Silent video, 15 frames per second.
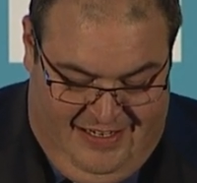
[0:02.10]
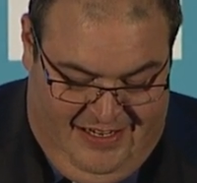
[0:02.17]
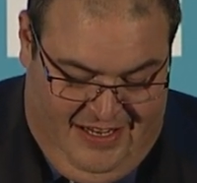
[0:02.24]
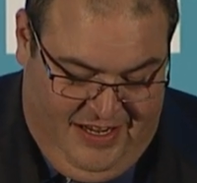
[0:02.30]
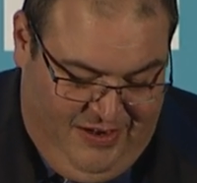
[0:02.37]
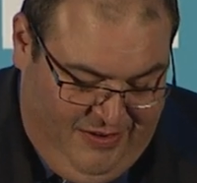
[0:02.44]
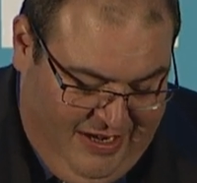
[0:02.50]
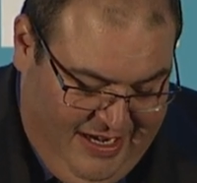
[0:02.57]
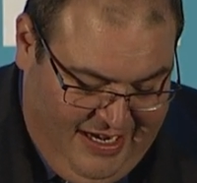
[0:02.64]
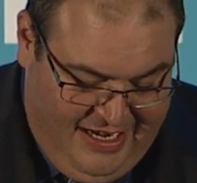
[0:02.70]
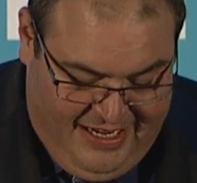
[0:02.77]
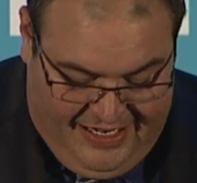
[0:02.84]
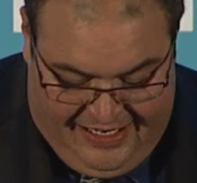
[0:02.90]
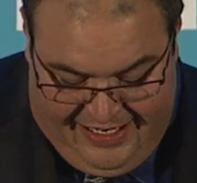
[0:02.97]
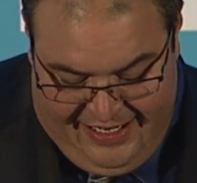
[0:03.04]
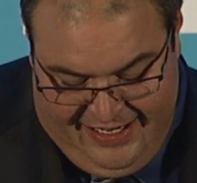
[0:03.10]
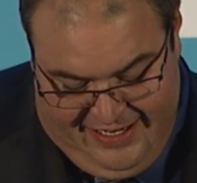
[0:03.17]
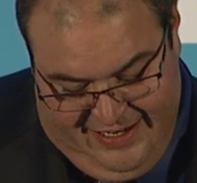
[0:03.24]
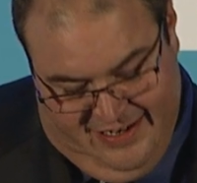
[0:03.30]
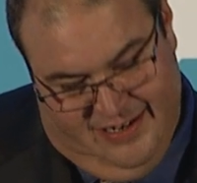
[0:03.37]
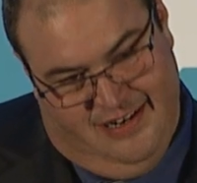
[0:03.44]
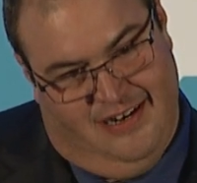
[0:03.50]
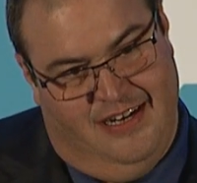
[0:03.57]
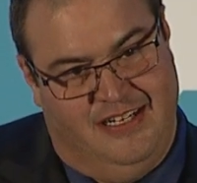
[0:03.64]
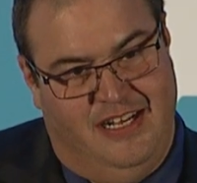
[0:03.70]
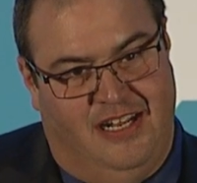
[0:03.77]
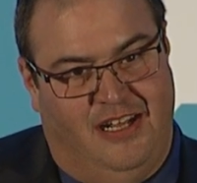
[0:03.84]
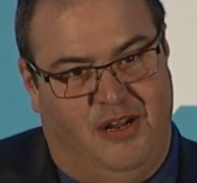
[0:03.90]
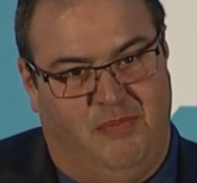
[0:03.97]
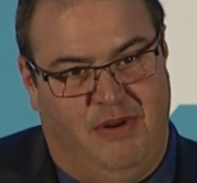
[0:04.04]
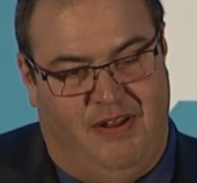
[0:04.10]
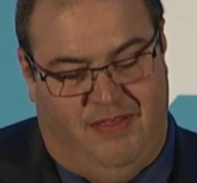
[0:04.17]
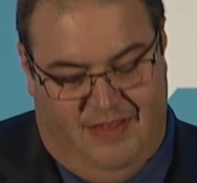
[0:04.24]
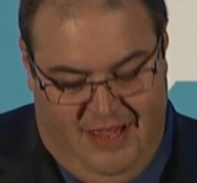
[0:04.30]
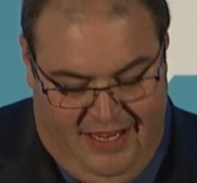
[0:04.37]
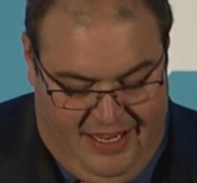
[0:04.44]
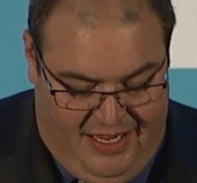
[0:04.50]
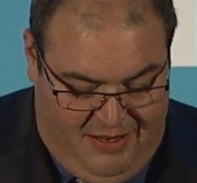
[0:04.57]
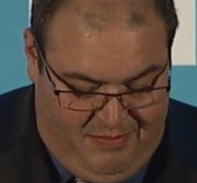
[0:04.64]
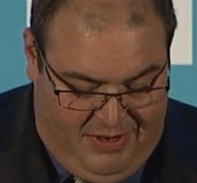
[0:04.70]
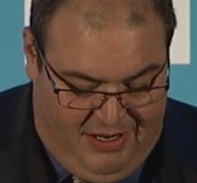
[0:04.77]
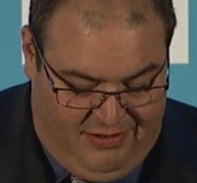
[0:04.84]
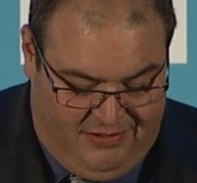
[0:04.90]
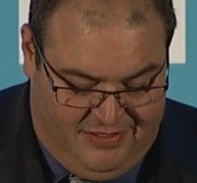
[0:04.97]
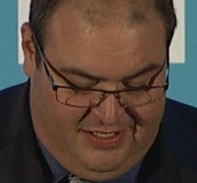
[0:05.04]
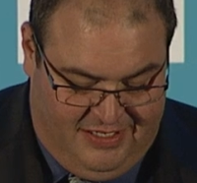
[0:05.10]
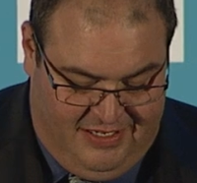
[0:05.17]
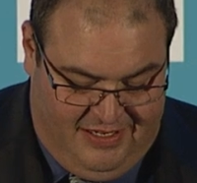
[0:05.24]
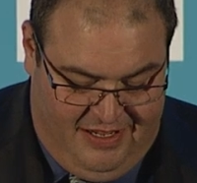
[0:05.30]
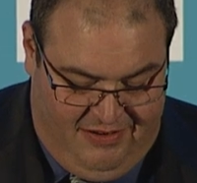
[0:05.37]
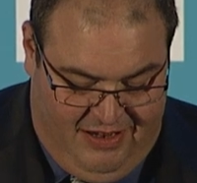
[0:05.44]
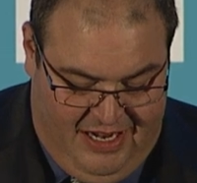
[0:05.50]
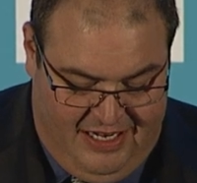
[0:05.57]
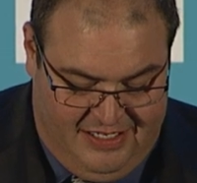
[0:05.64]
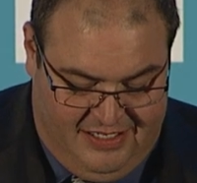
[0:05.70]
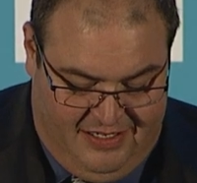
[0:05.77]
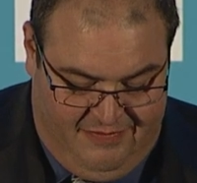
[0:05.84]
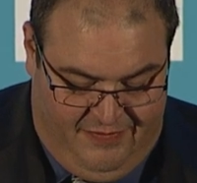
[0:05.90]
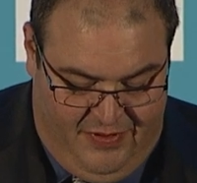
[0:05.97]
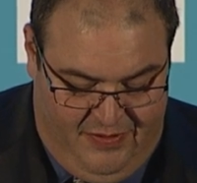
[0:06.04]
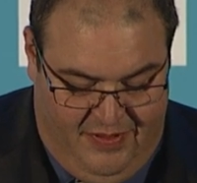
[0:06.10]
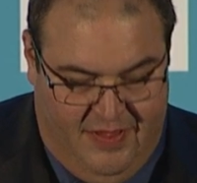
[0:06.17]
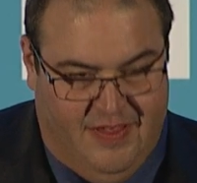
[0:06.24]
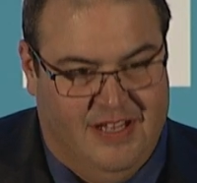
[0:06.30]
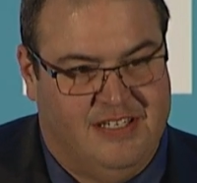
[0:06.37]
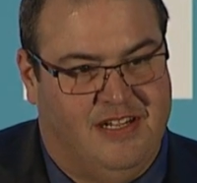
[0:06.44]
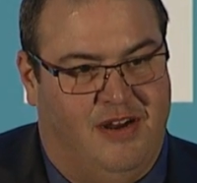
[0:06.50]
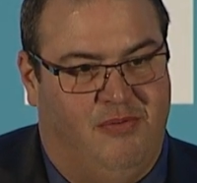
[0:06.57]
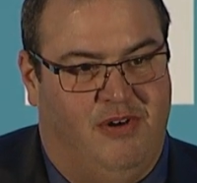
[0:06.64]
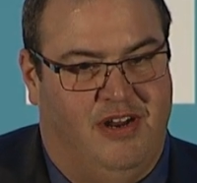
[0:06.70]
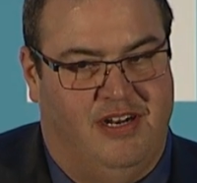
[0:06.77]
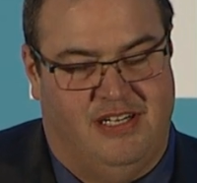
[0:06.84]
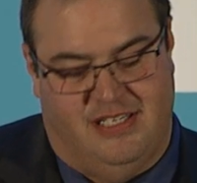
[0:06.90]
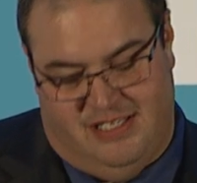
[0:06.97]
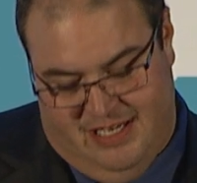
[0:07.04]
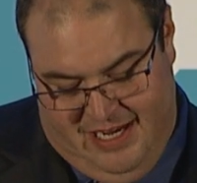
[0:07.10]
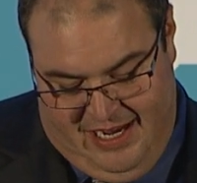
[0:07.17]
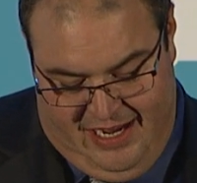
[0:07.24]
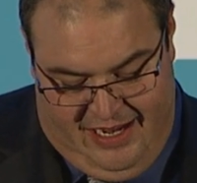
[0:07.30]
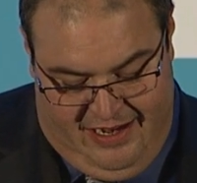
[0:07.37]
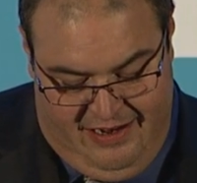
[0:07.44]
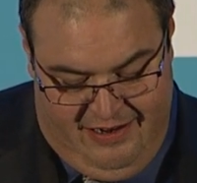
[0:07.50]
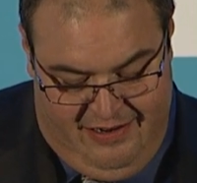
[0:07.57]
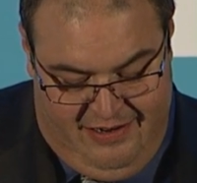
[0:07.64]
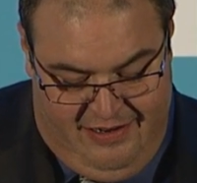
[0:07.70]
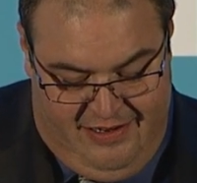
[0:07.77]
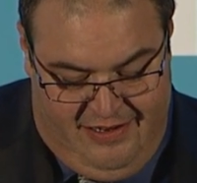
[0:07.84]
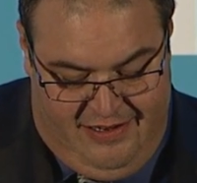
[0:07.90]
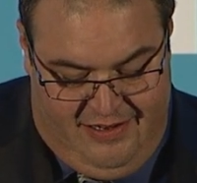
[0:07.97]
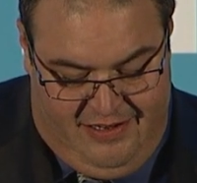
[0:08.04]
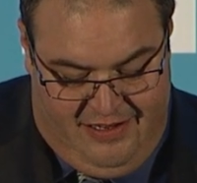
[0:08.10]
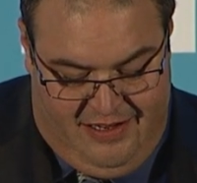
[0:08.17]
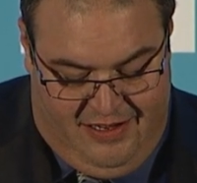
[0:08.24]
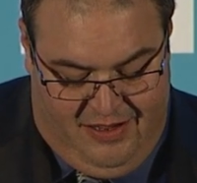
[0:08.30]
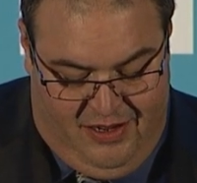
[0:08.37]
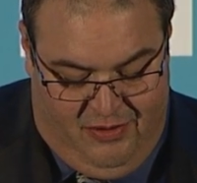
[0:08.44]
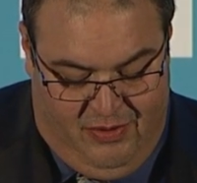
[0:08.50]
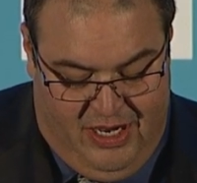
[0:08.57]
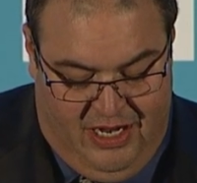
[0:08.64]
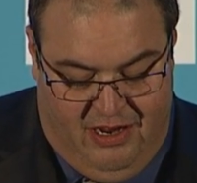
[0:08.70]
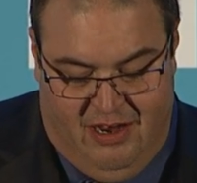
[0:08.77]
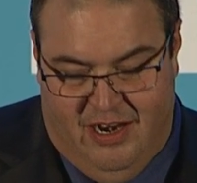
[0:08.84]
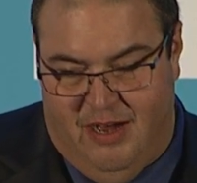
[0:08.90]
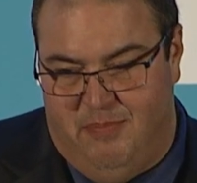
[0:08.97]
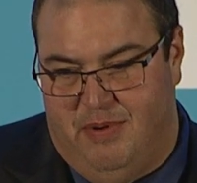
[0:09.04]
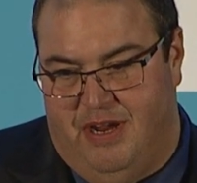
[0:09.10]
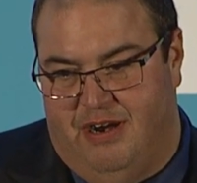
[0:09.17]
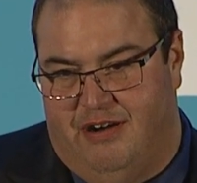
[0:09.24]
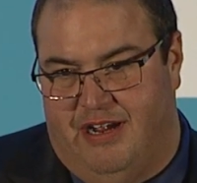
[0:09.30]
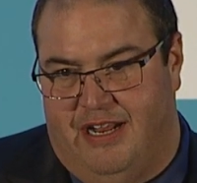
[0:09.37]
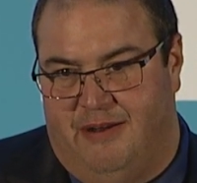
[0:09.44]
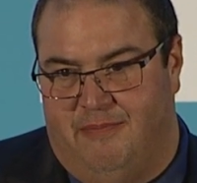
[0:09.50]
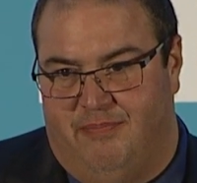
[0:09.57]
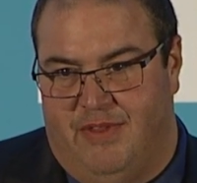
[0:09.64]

You know, I did a little bit of thinking about, you know, kind of a few of the things that I wanted to say, you know, when I got up here.